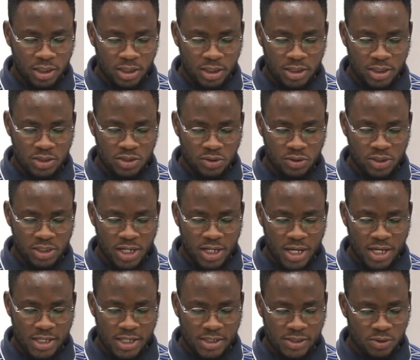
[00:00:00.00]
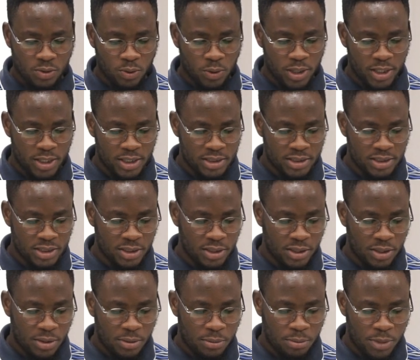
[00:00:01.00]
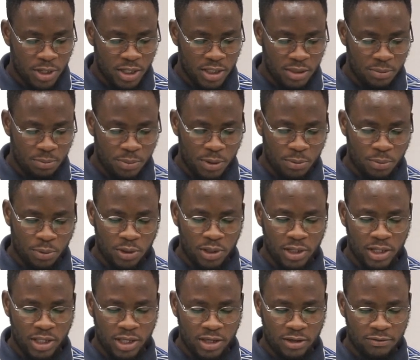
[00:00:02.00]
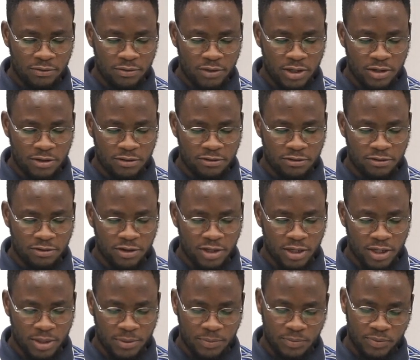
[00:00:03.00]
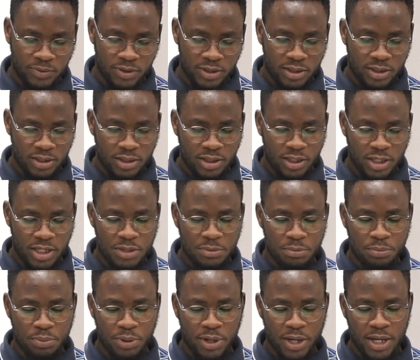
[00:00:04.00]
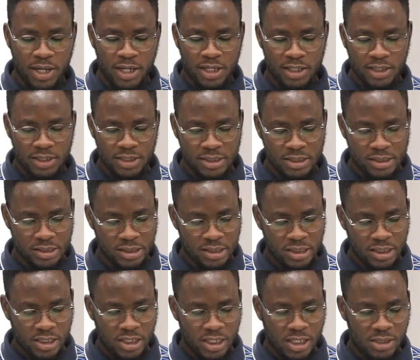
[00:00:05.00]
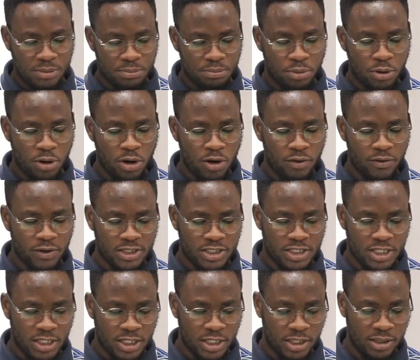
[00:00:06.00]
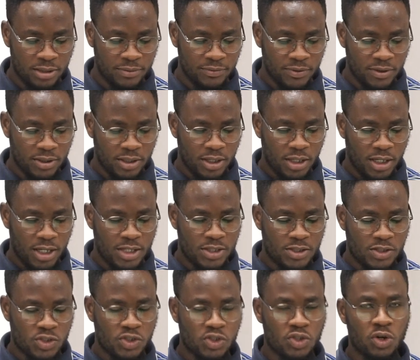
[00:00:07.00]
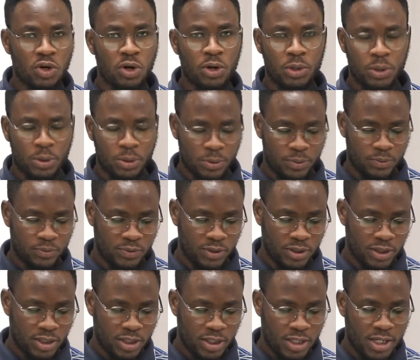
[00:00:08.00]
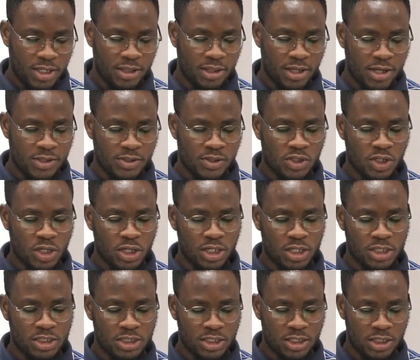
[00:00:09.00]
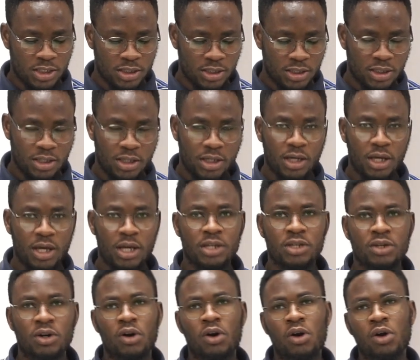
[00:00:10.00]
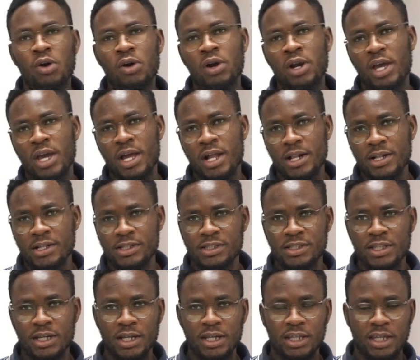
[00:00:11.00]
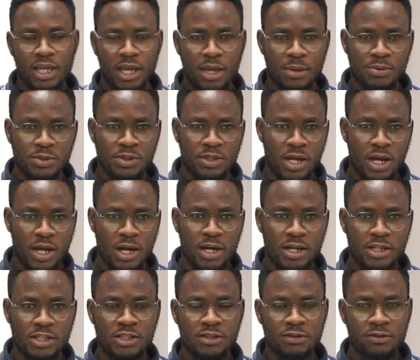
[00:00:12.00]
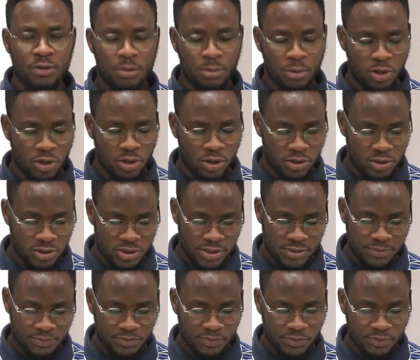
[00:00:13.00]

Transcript: In today's world, many people live in fear, in pain, in poverty, in sorrow, in anxiety, and all else that keeps us from God.